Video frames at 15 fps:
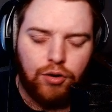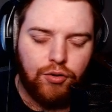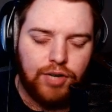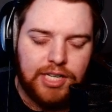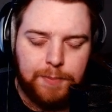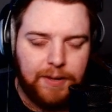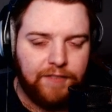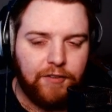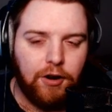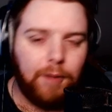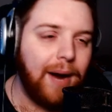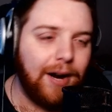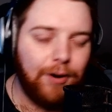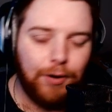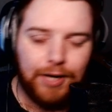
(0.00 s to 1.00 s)
Crispy for a
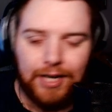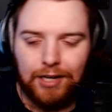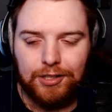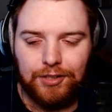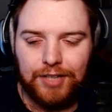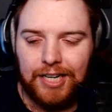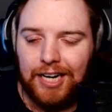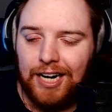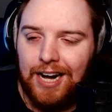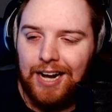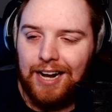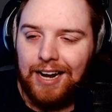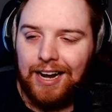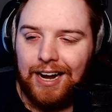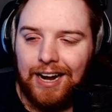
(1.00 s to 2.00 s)
pyro character there.
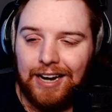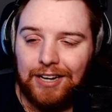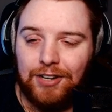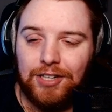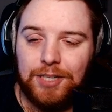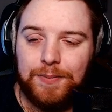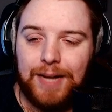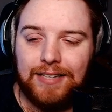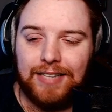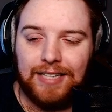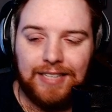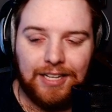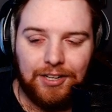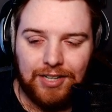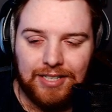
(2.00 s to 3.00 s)
Crispy
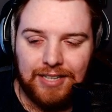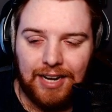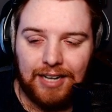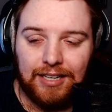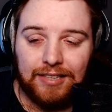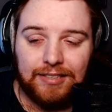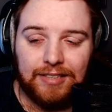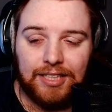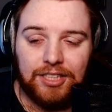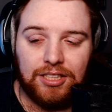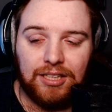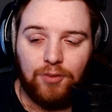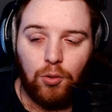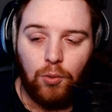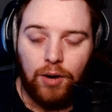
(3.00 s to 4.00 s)
outside, tender inside,
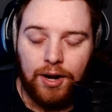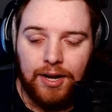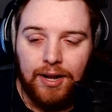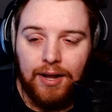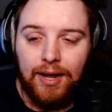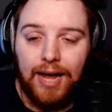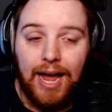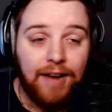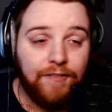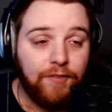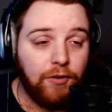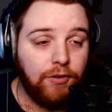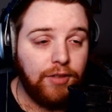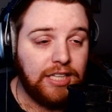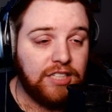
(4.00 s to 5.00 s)
Constellation level 1, and
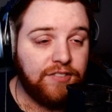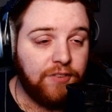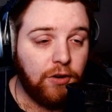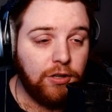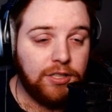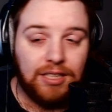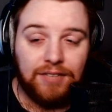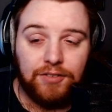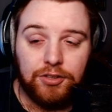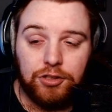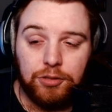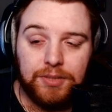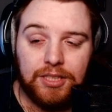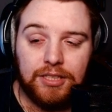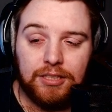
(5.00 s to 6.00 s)
for its first level
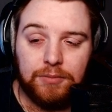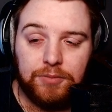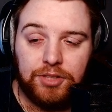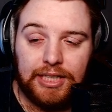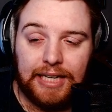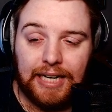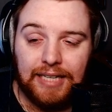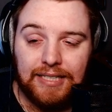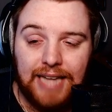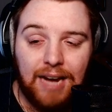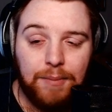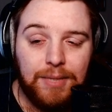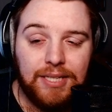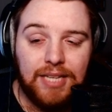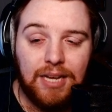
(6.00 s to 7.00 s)
dupe system, she gets
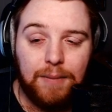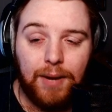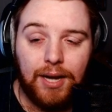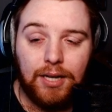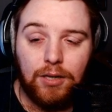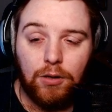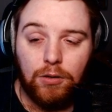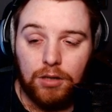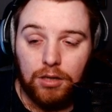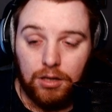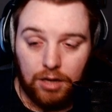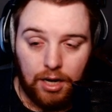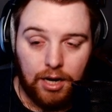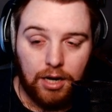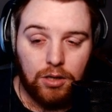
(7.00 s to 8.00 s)
enemies hit by
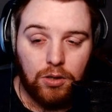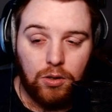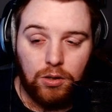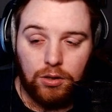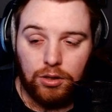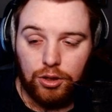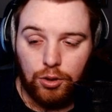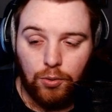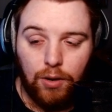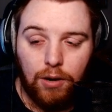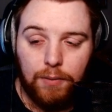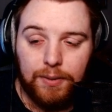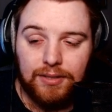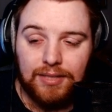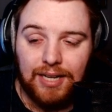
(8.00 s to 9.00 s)

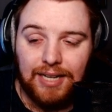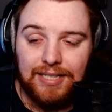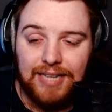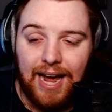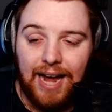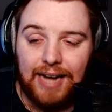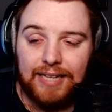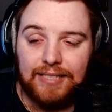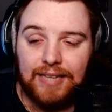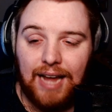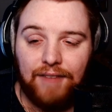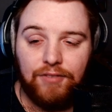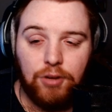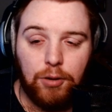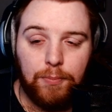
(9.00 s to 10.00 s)
Guoba's attacks
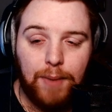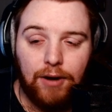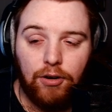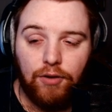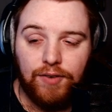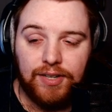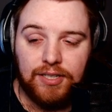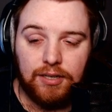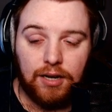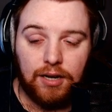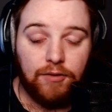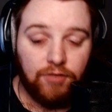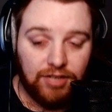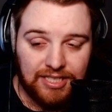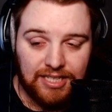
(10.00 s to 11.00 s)
have their pyro
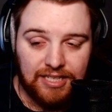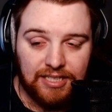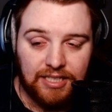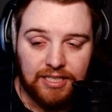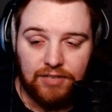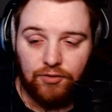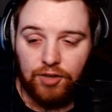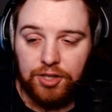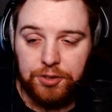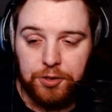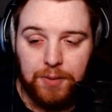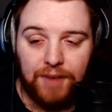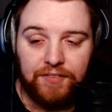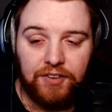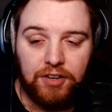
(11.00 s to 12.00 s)
resistance
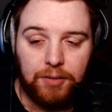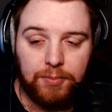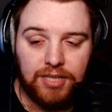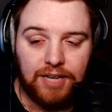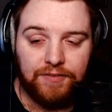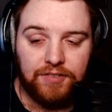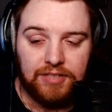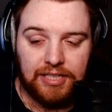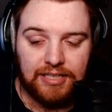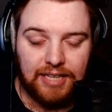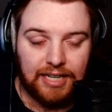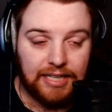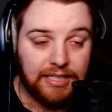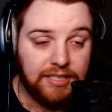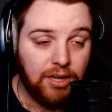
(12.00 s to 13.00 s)
reduced by 50% for 6
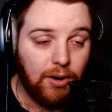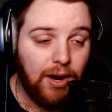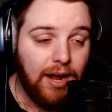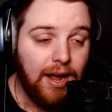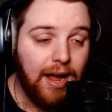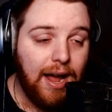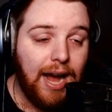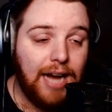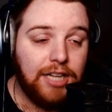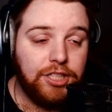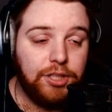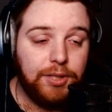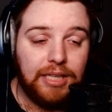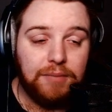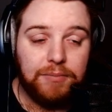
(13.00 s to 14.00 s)
seconds. So
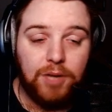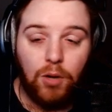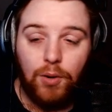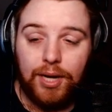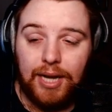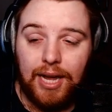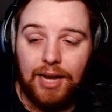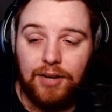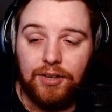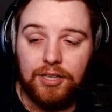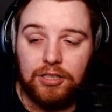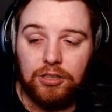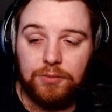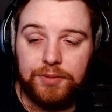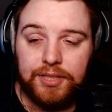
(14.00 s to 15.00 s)
as you keep going in the
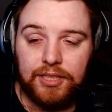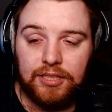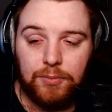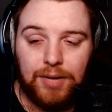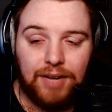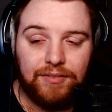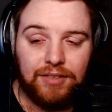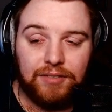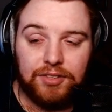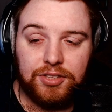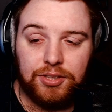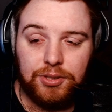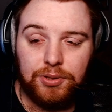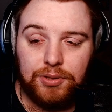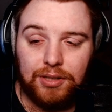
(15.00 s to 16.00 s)
dupe system, we have level
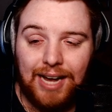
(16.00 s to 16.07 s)
2.